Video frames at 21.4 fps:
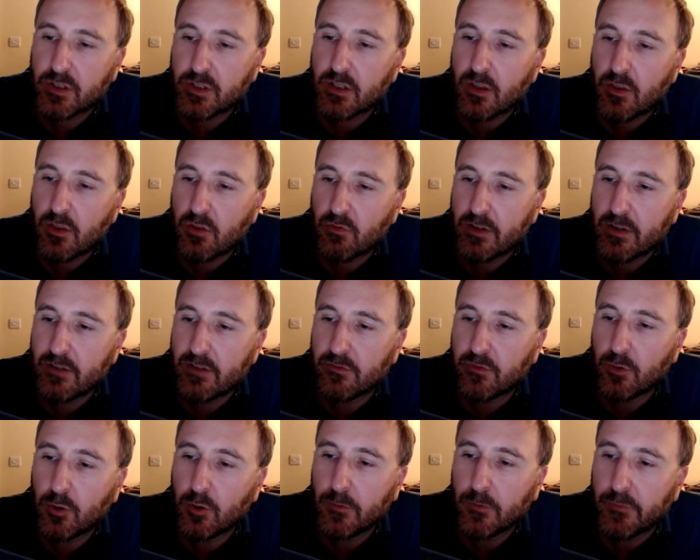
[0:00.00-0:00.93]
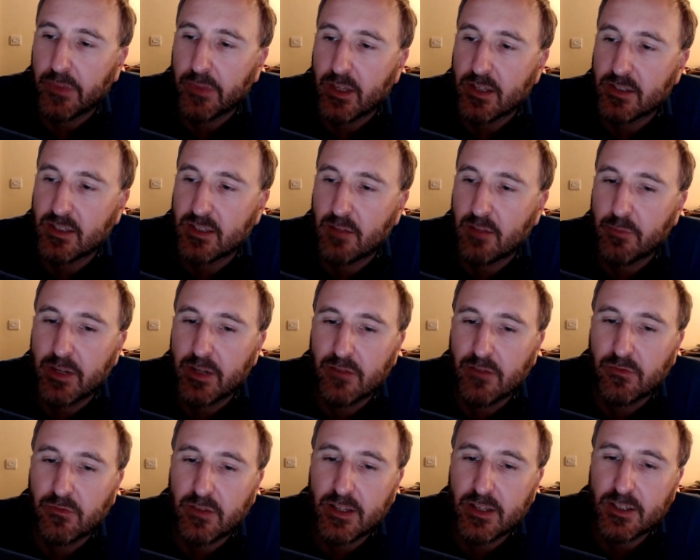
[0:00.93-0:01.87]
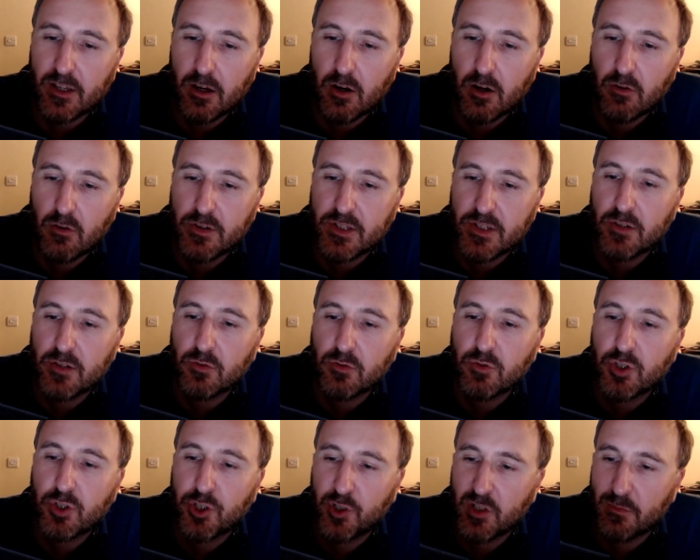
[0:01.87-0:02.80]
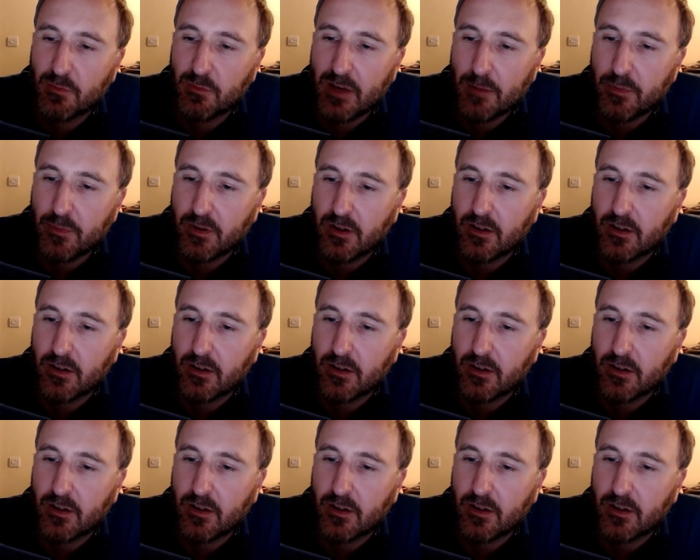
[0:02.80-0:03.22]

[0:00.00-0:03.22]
3 and 4, ZPF is a horizontal shoot 'em up